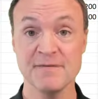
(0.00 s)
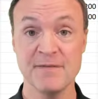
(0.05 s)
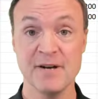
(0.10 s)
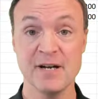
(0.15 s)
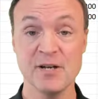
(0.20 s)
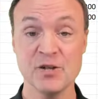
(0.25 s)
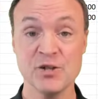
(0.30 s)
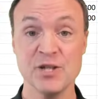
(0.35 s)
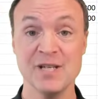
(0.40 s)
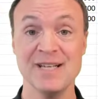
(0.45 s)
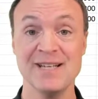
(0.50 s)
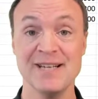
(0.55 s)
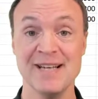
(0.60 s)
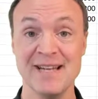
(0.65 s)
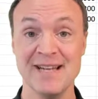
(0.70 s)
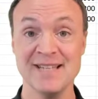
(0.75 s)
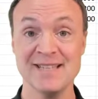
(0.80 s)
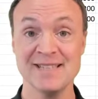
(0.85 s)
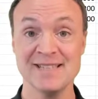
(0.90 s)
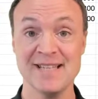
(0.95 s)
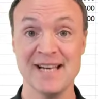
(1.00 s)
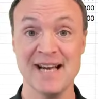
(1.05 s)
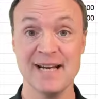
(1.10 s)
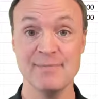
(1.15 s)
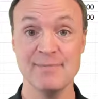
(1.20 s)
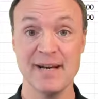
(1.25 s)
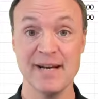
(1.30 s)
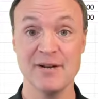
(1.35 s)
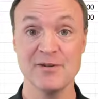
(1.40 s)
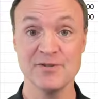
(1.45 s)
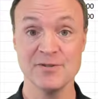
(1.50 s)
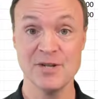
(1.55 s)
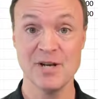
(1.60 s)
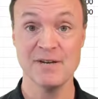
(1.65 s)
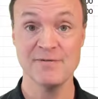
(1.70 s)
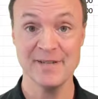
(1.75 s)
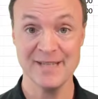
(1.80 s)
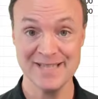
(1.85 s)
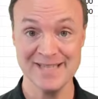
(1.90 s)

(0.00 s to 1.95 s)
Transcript: function inside Microsoft